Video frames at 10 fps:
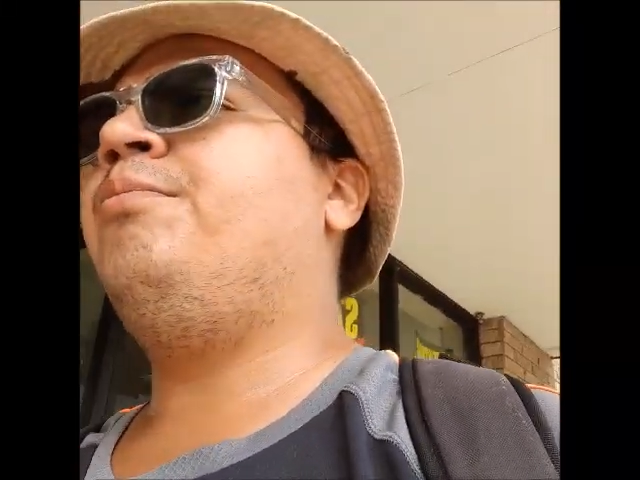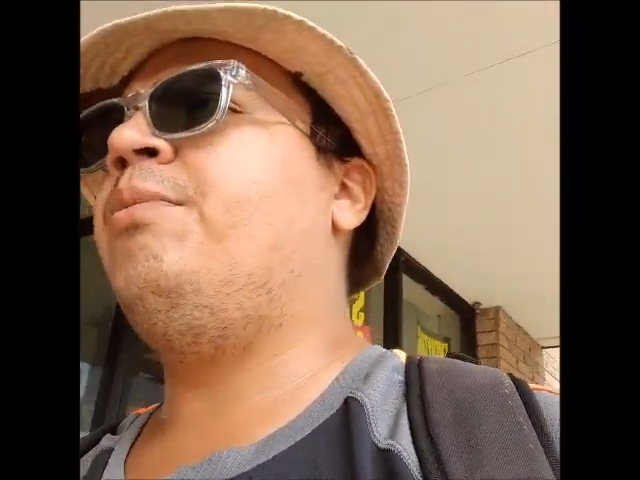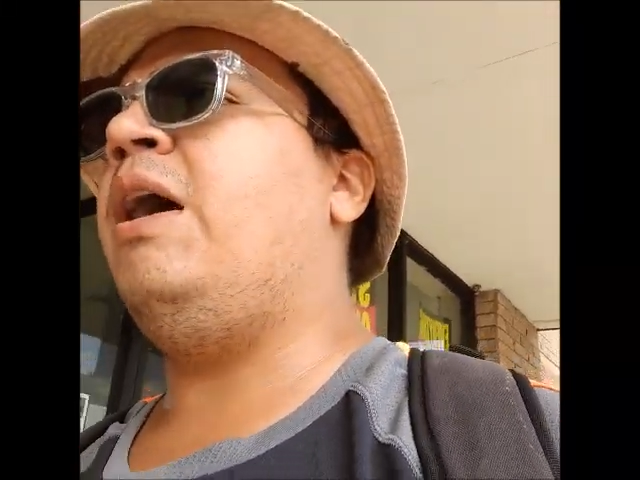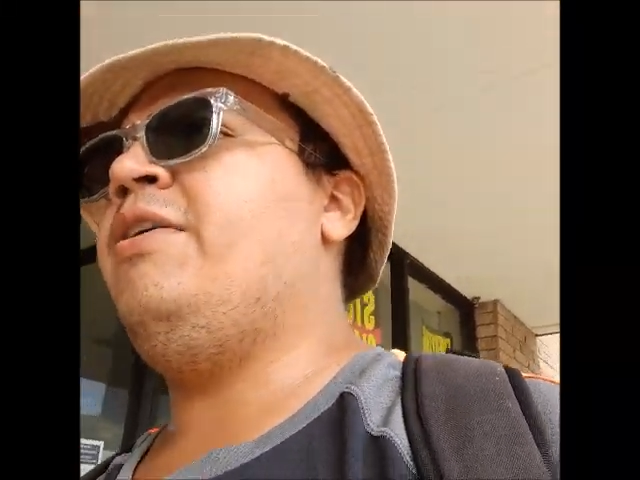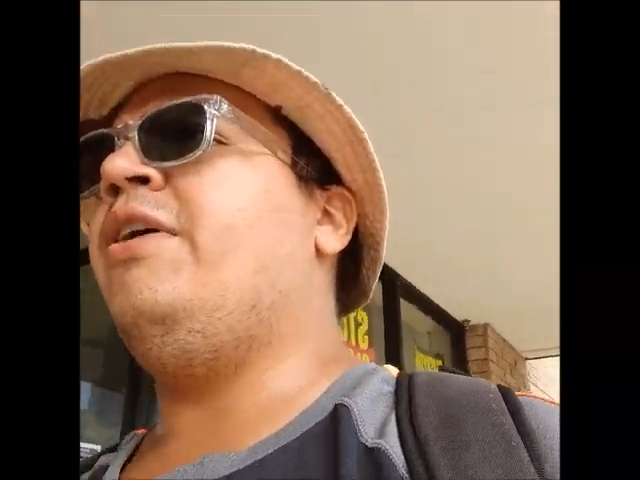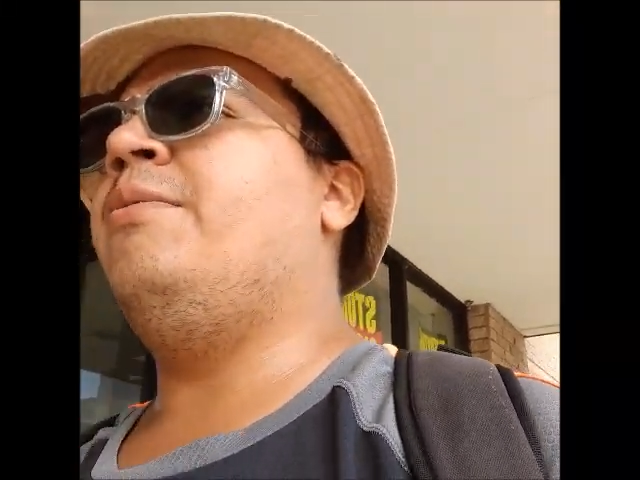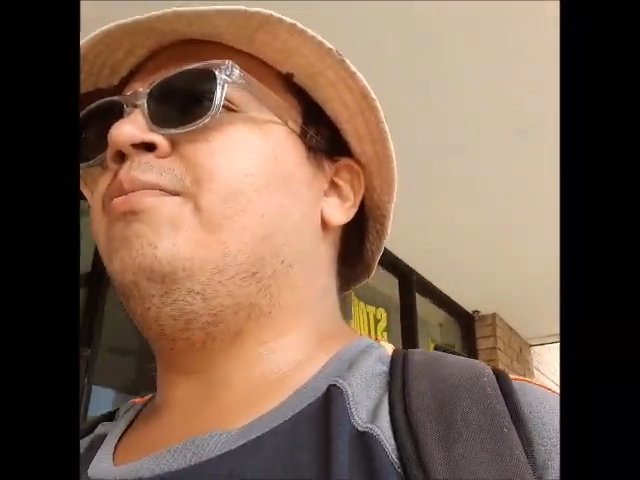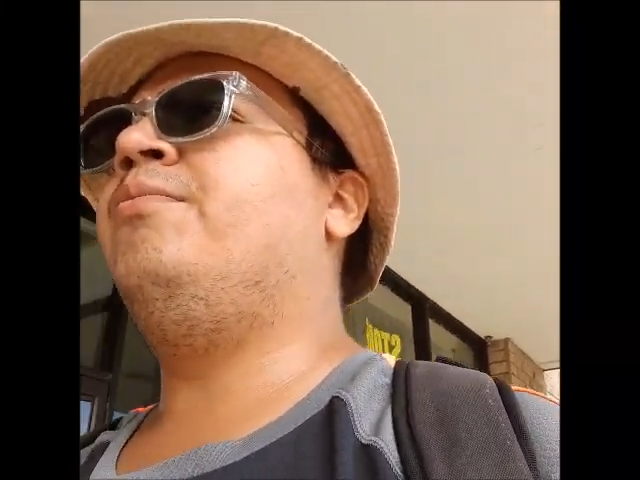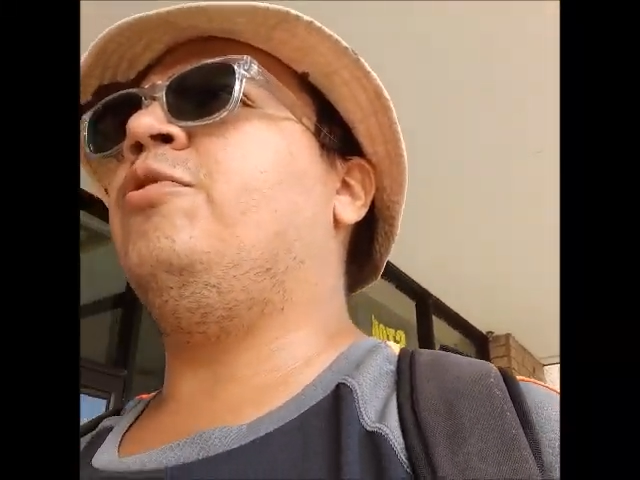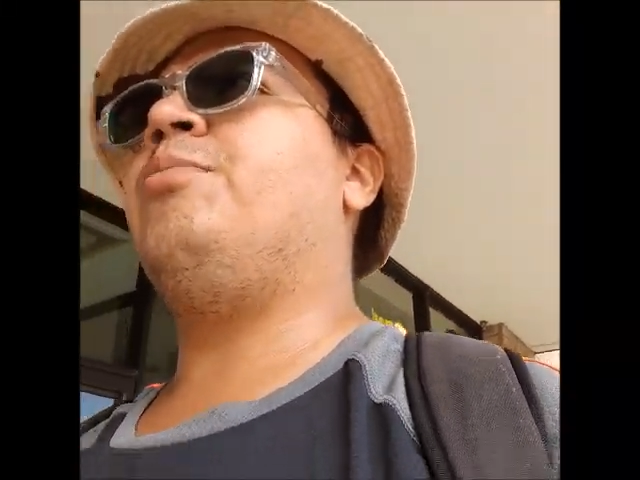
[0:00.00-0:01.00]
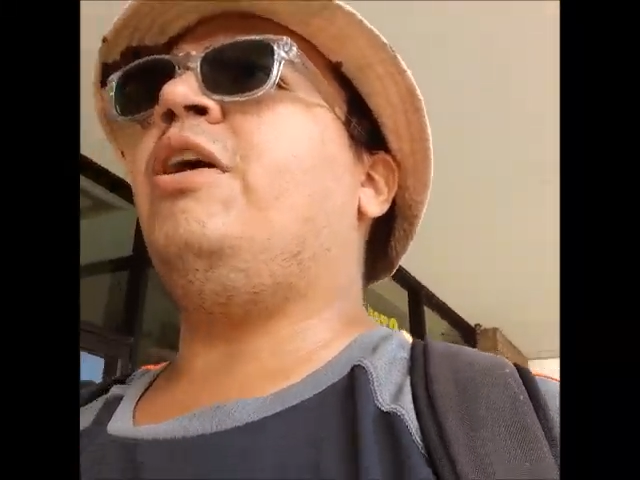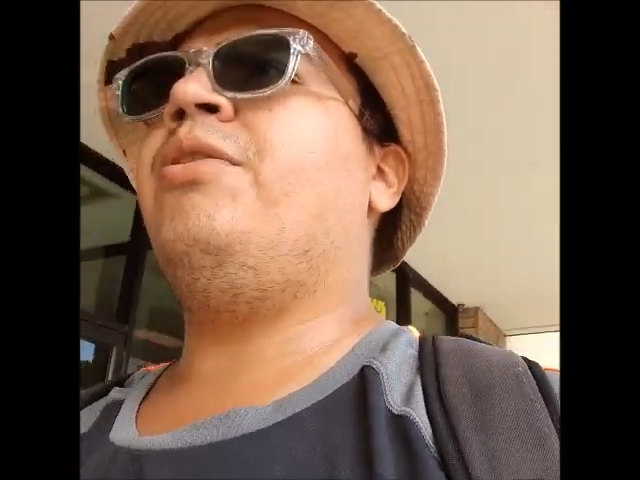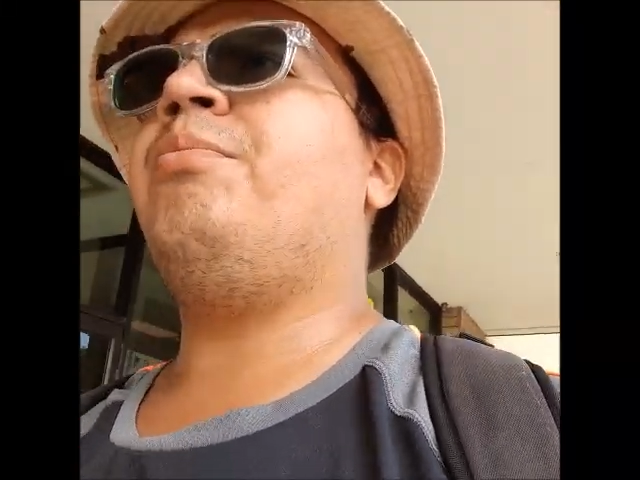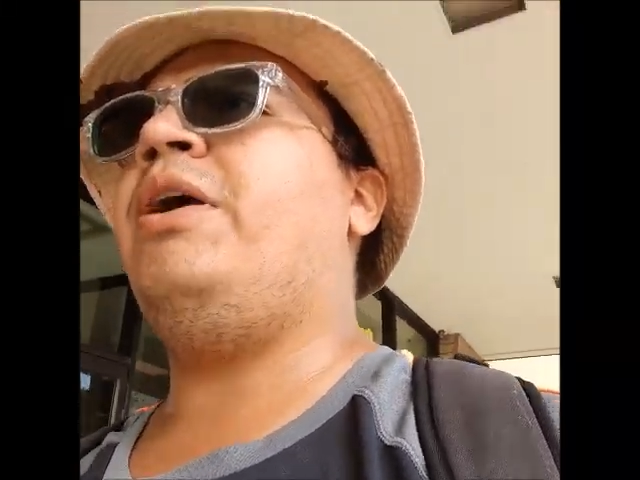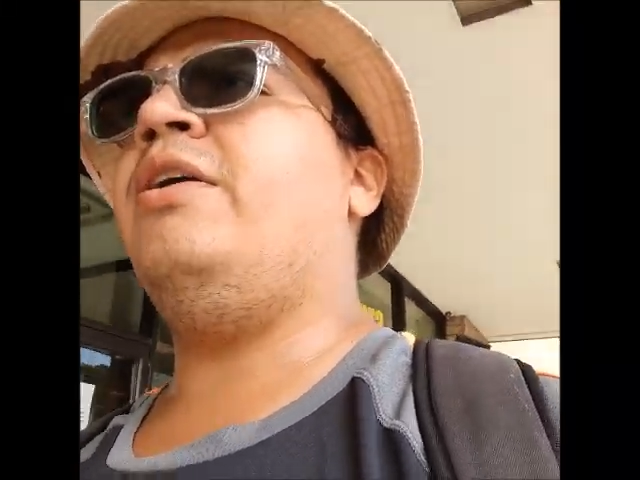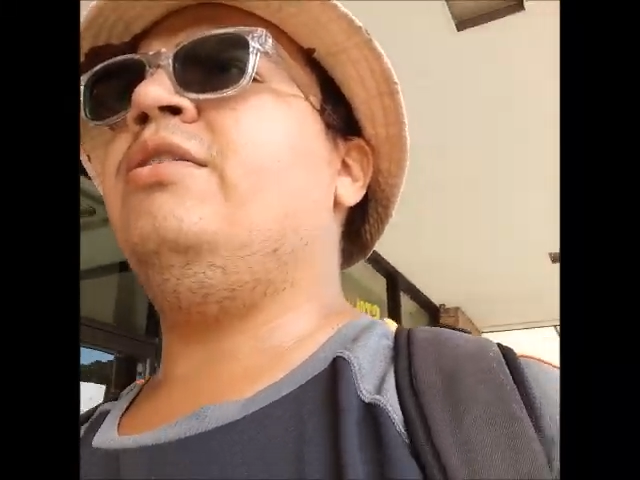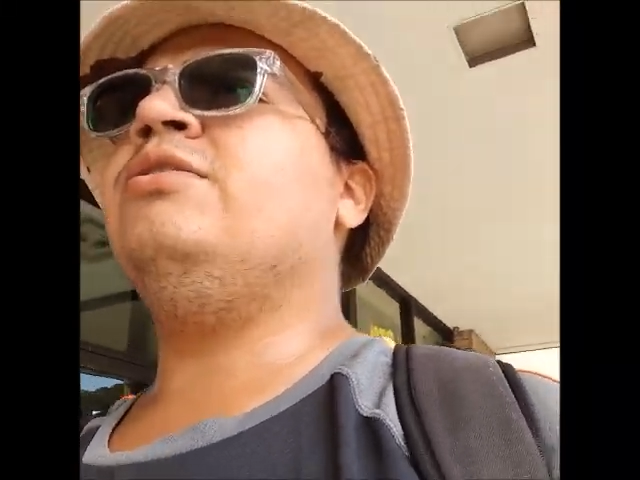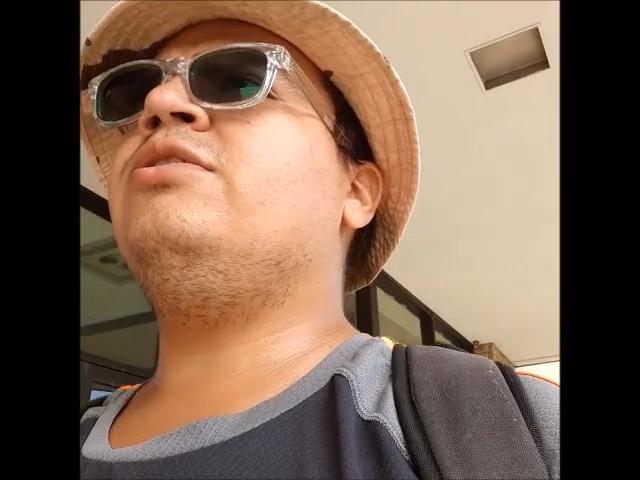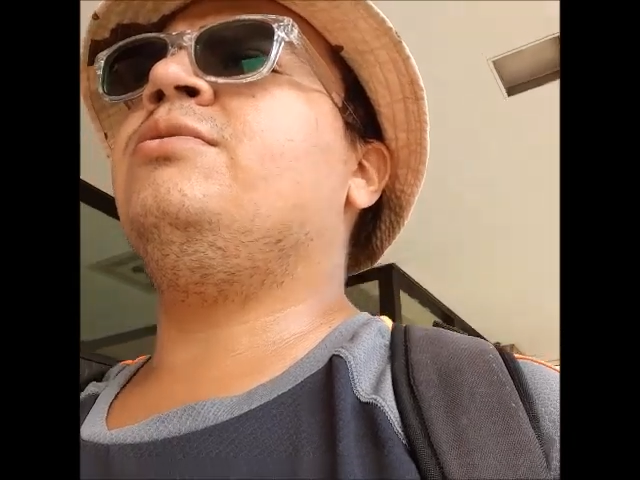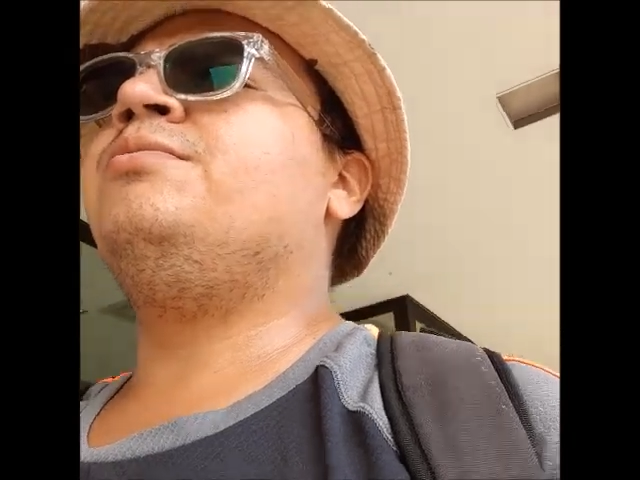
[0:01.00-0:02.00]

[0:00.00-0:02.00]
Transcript: by them or by the parents.